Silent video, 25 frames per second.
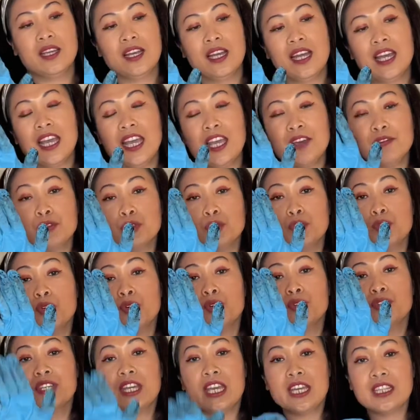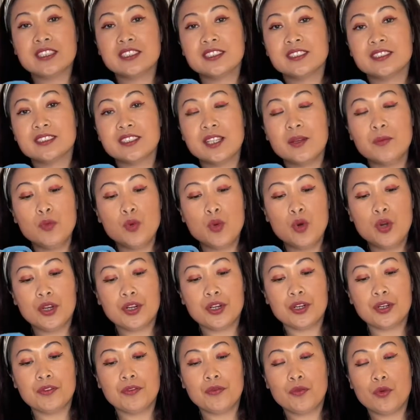I have to go get some
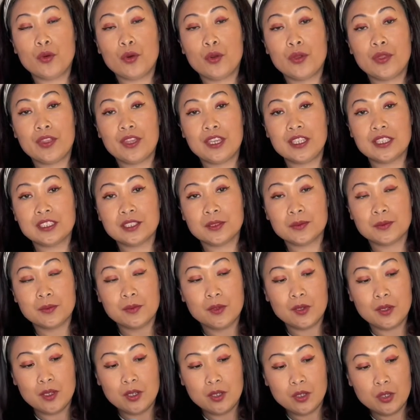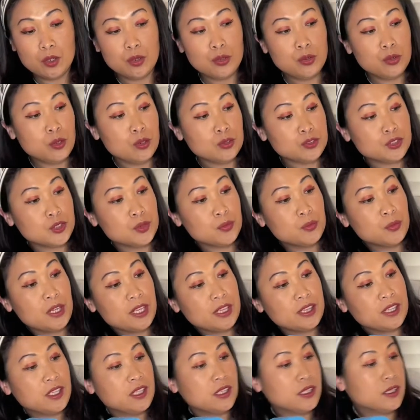water for this Gloriosum
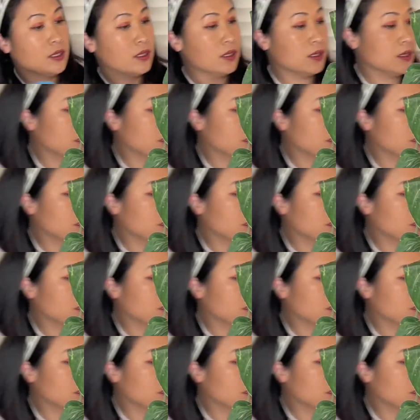right here.